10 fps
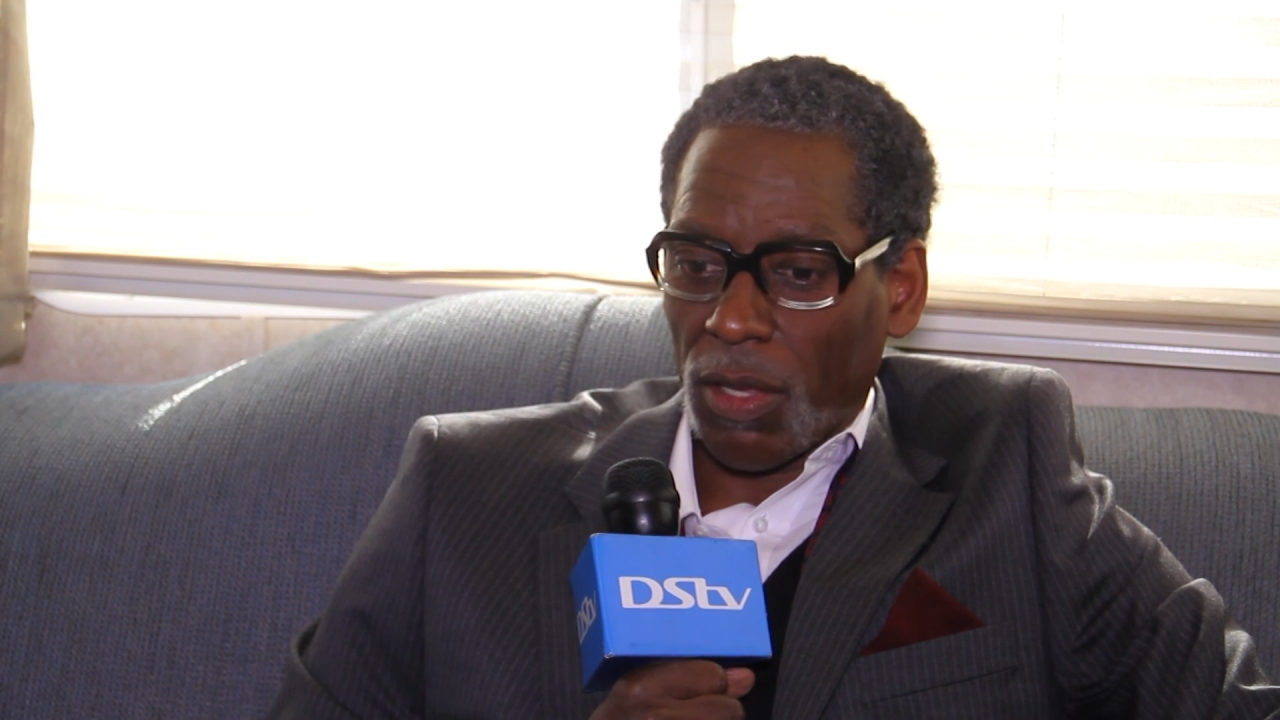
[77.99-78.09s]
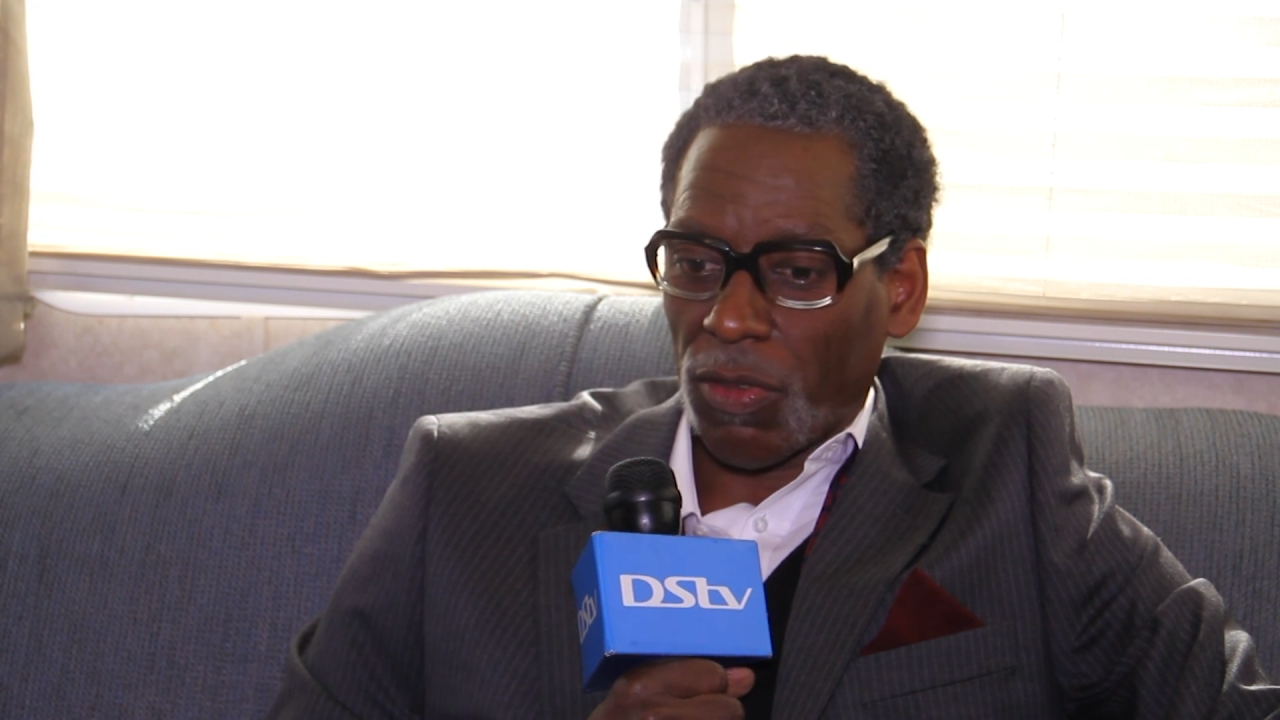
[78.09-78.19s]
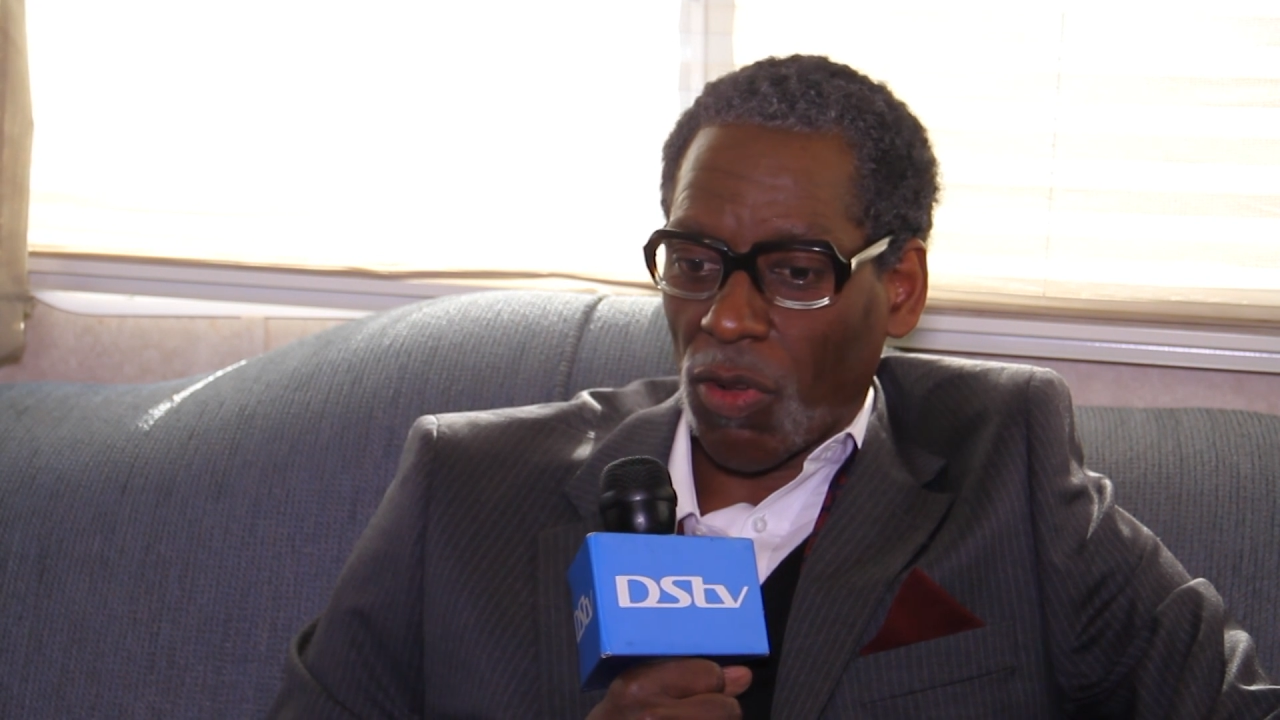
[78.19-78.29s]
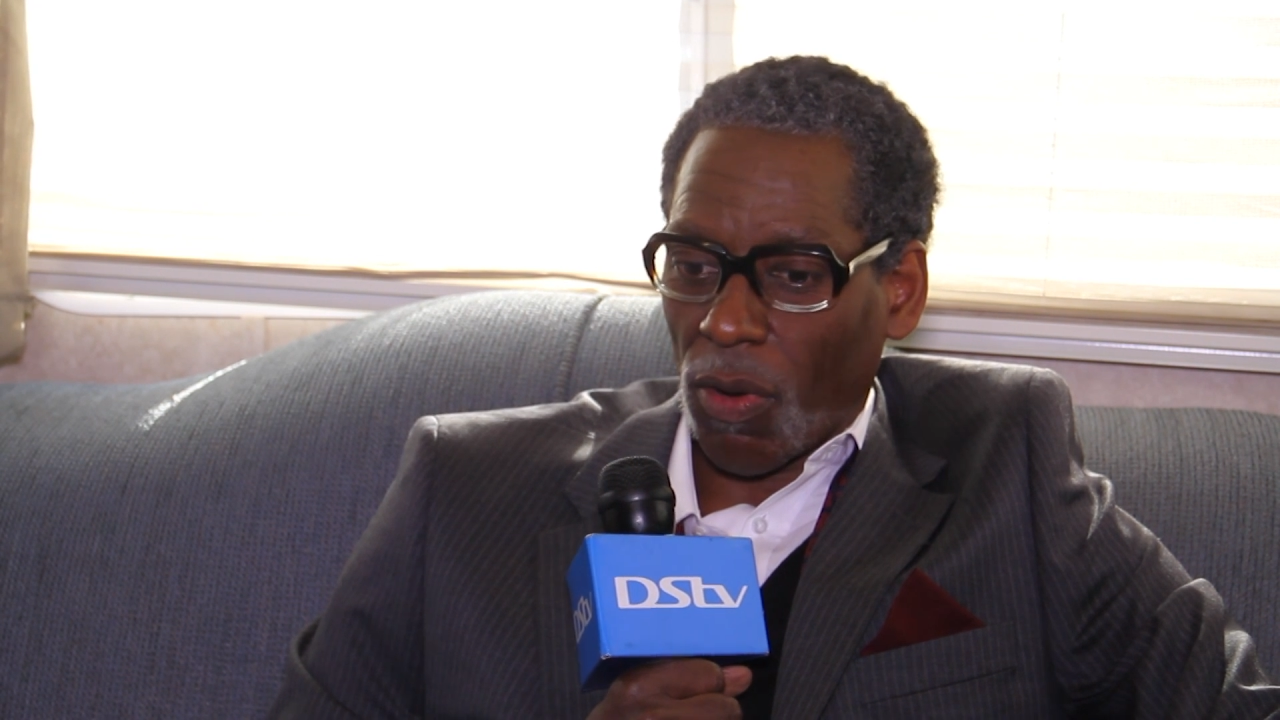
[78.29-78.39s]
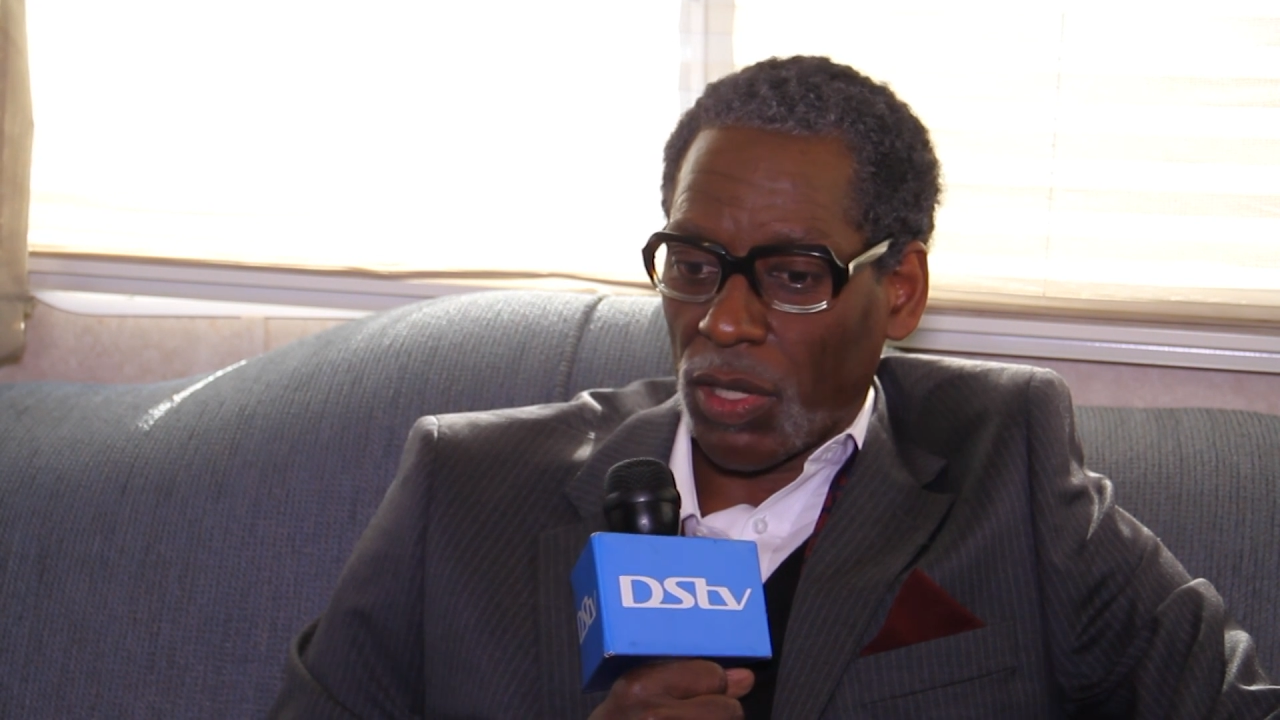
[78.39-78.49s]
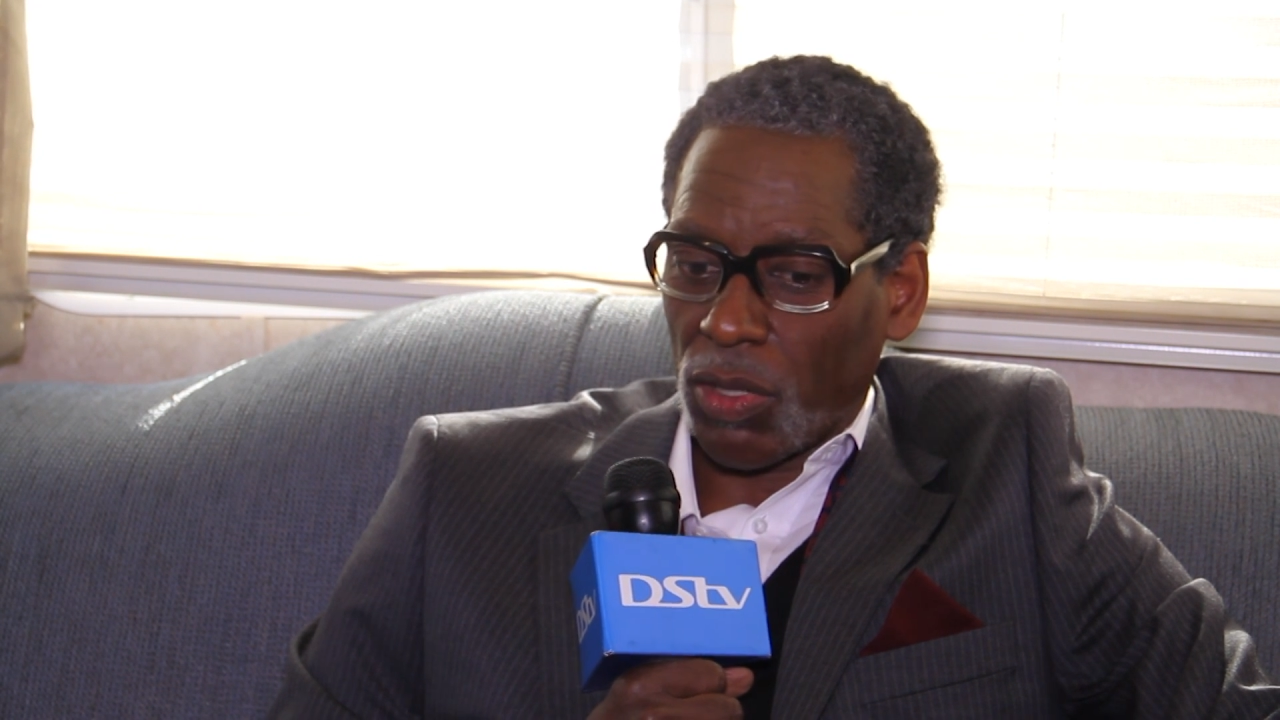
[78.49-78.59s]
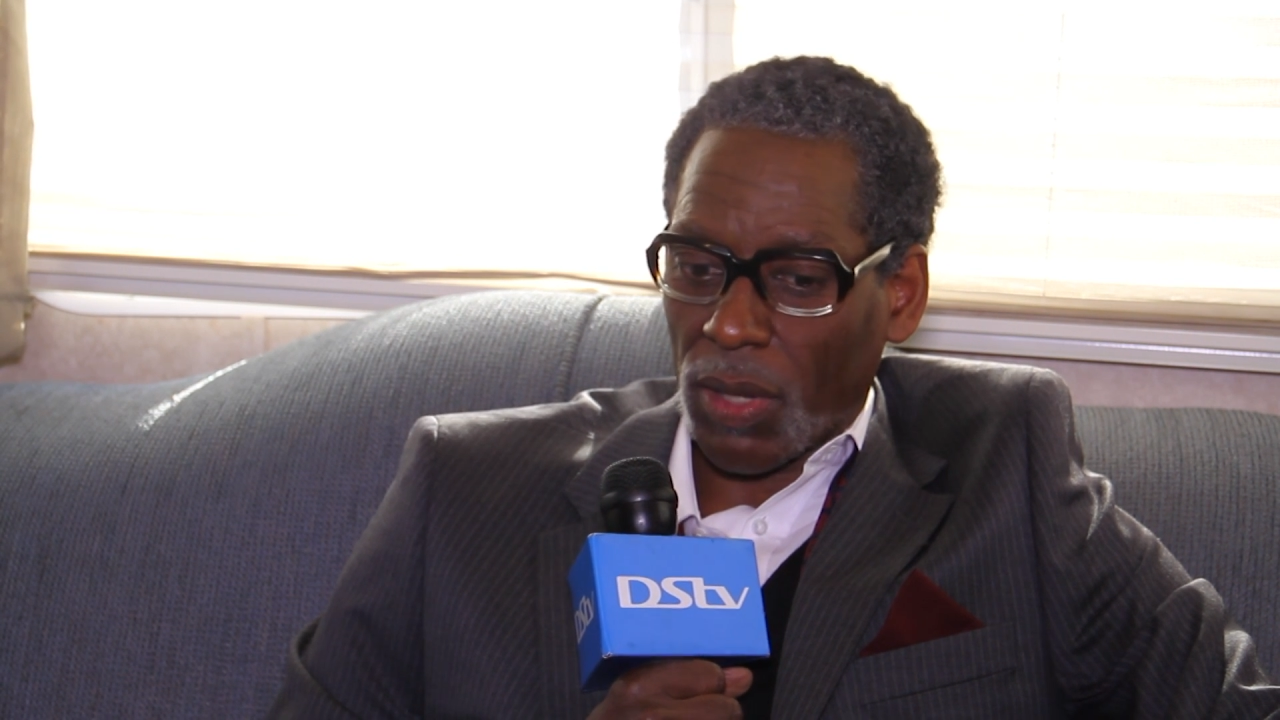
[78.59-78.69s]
these stories